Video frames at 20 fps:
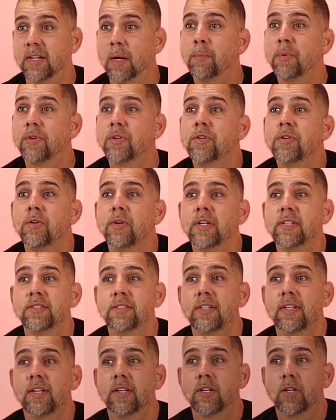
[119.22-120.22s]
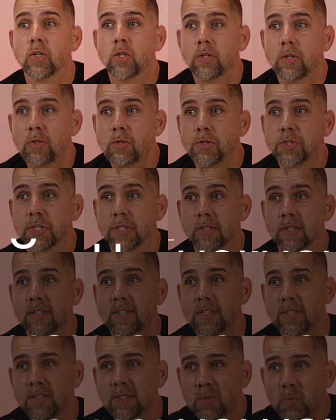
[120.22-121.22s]
Number 2 is the inclusion.
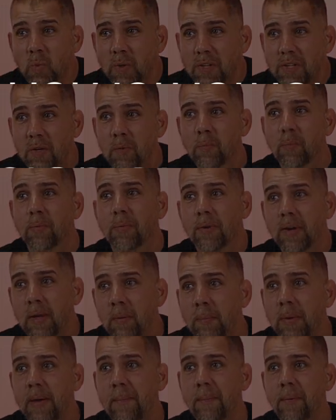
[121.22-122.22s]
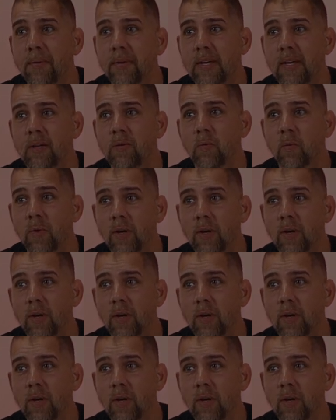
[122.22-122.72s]
This is where you bring people in